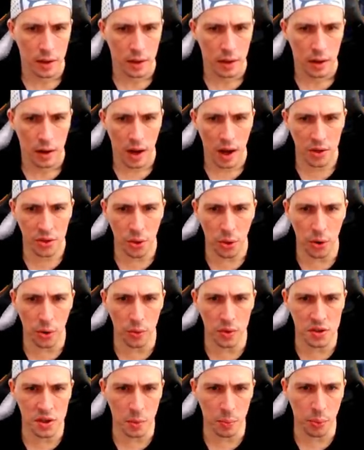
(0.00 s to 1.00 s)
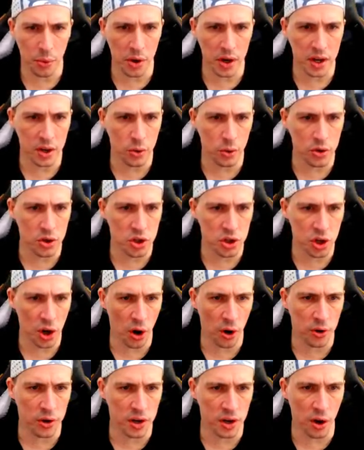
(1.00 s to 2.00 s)
I thought it was a pretty good
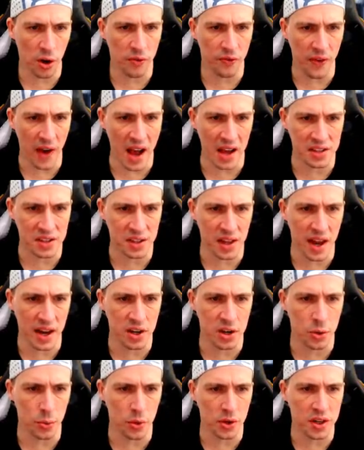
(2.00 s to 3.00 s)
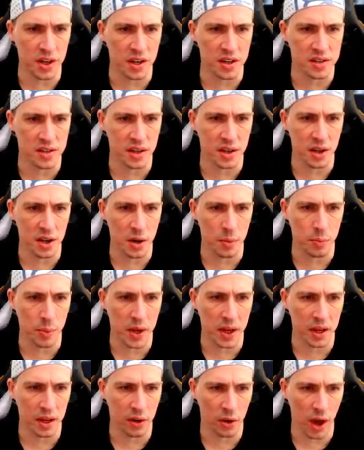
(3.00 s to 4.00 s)
show. You know, Fastlane you would consider to
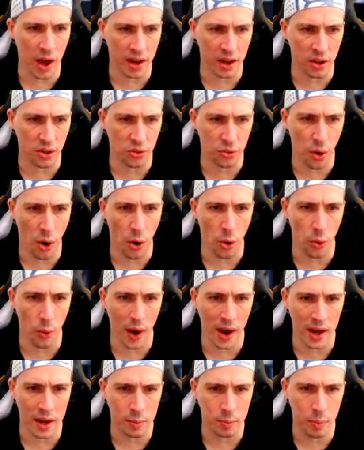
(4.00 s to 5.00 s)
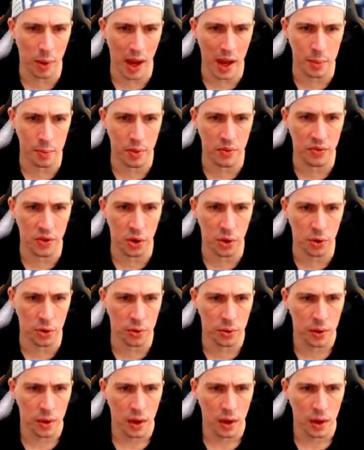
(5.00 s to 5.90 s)
be like a throwaway pay-per-view.